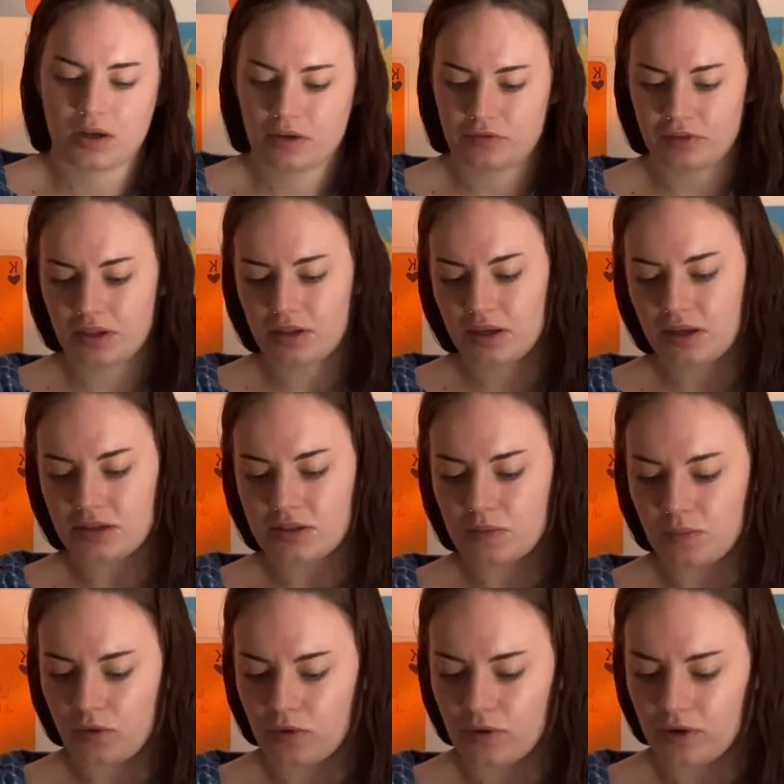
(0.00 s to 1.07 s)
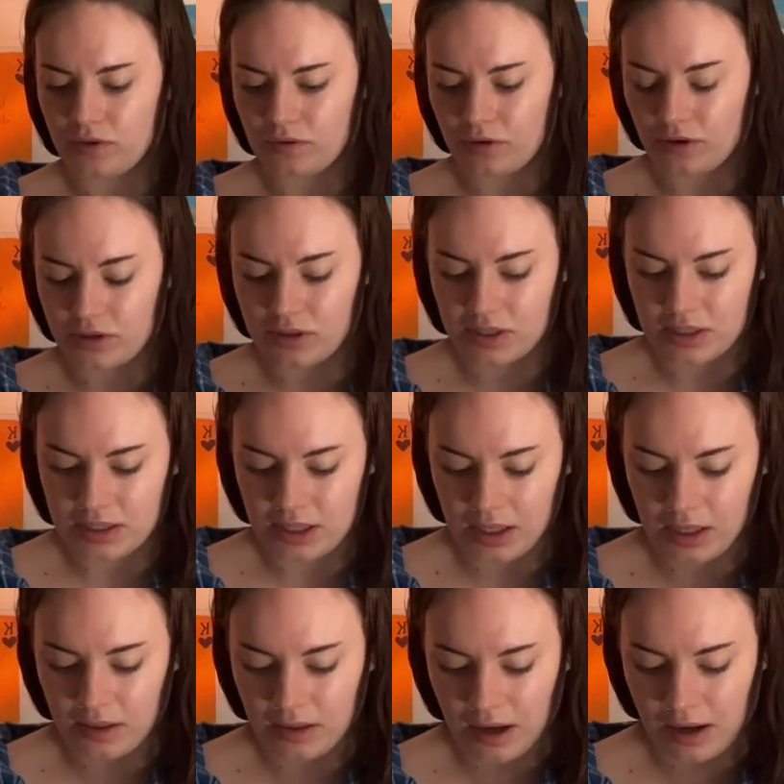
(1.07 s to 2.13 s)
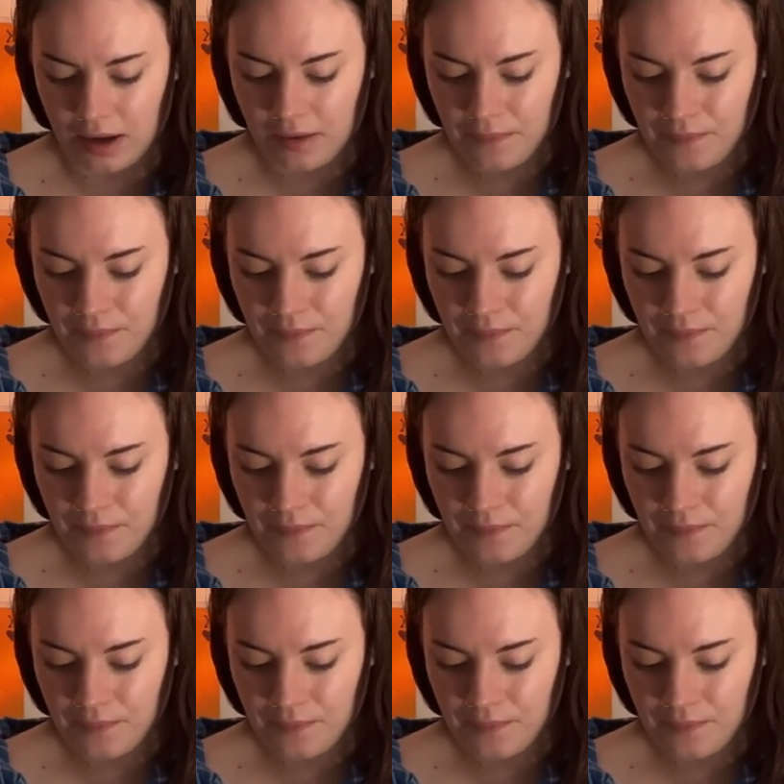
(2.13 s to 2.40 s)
it's important for us to see that